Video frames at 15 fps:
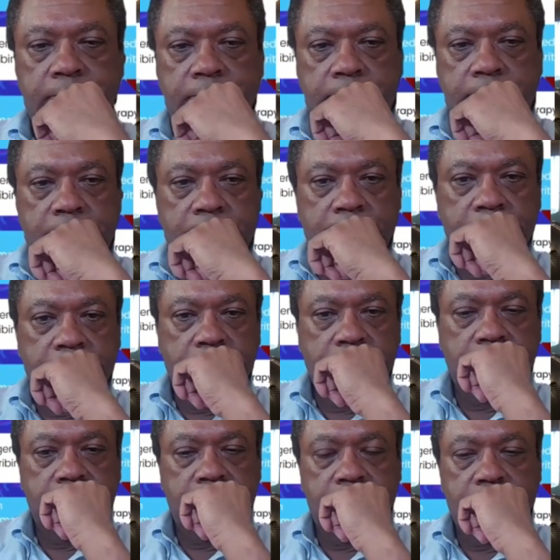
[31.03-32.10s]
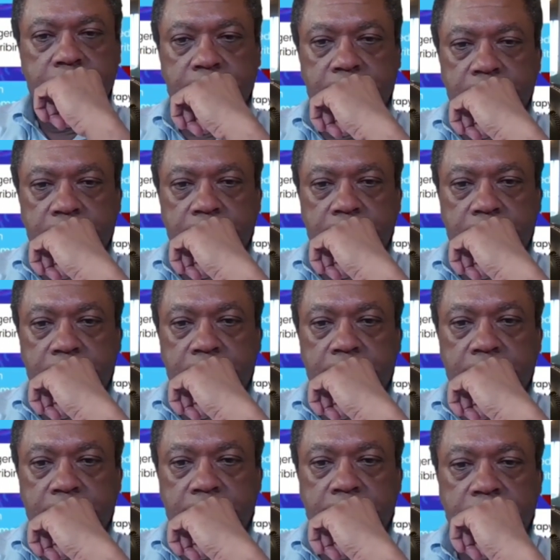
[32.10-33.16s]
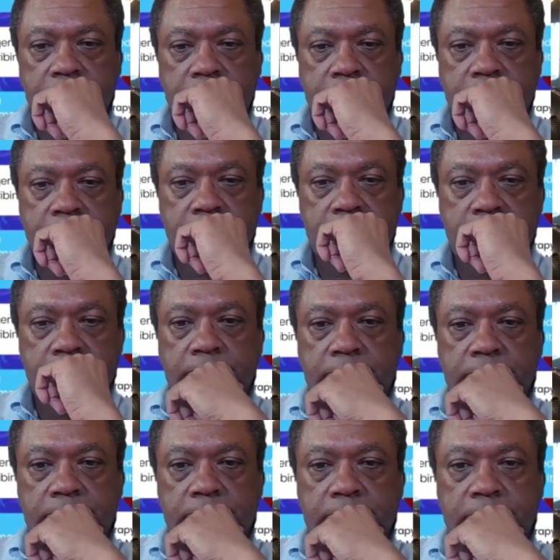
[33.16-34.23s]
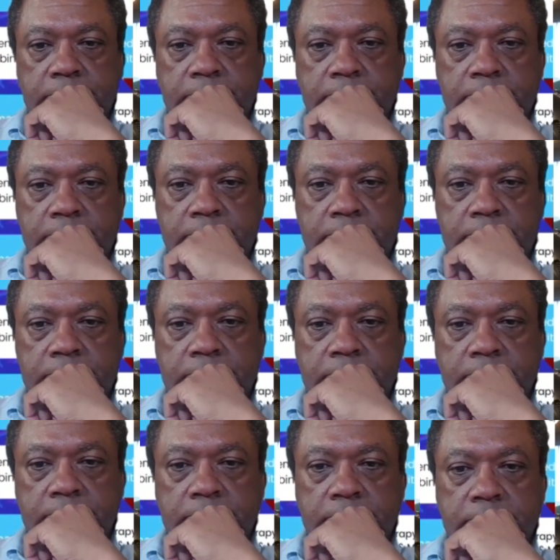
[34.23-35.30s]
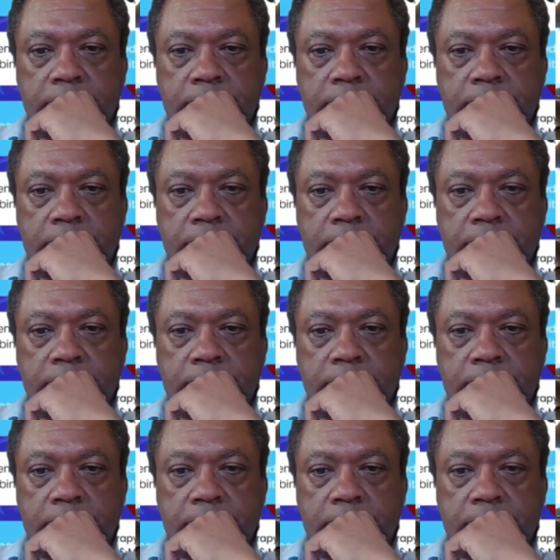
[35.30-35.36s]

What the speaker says: (silent)